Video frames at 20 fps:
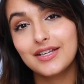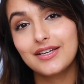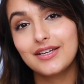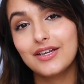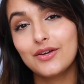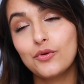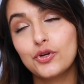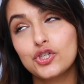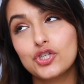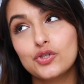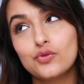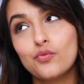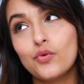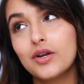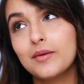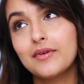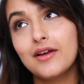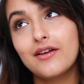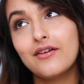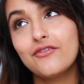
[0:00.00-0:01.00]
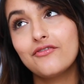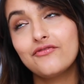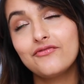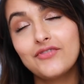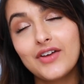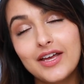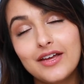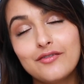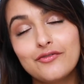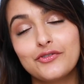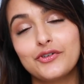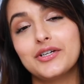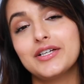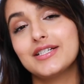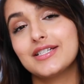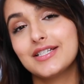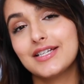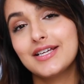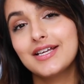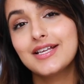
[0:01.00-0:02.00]
in it, which is one of my
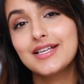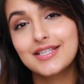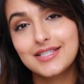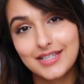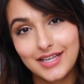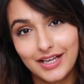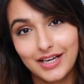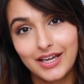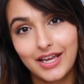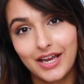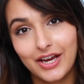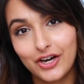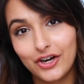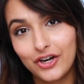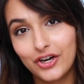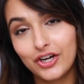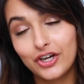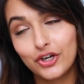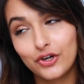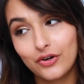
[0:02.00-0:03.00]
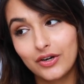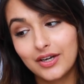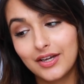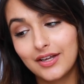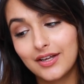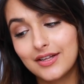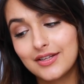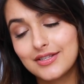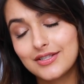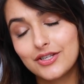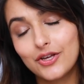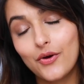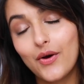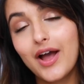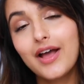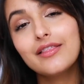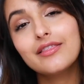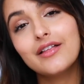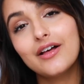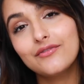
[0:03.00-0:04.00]
favorite skincare ingredients. So
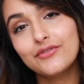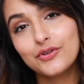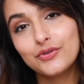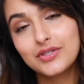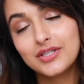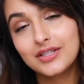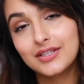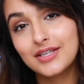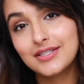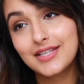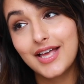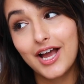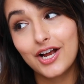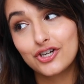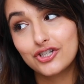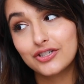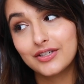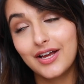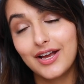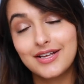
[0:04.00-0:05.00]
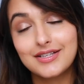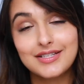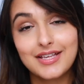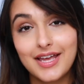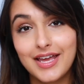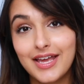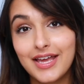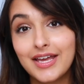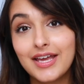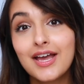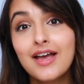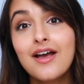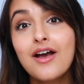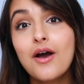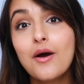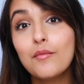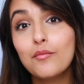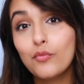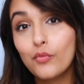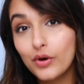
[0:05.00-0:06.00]
I love using this actually as a
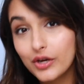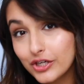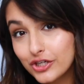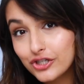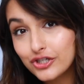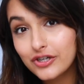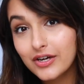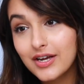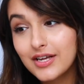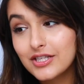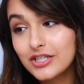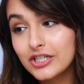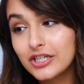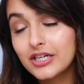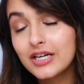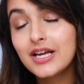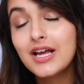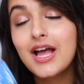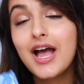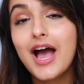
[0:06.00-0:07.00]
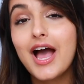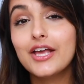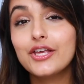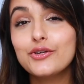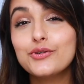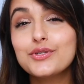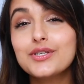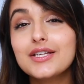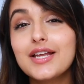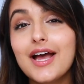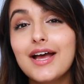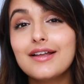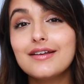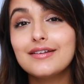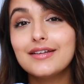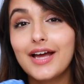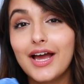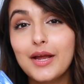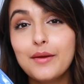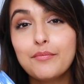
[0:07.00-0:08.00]
moisturizer. I use it at
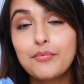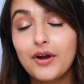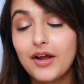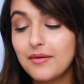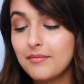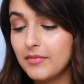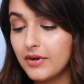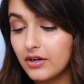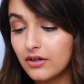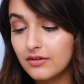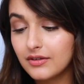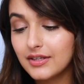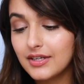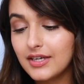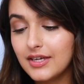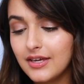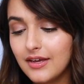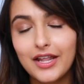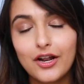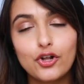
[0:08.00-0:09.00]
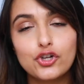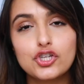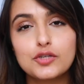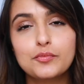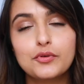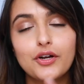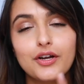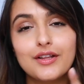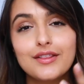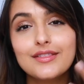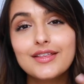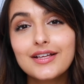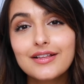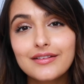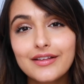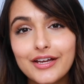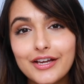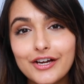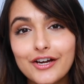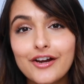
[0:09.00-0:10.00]
night primarily, and I'll just put on a thick
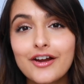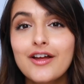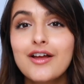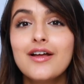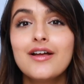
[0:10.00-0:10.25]
layer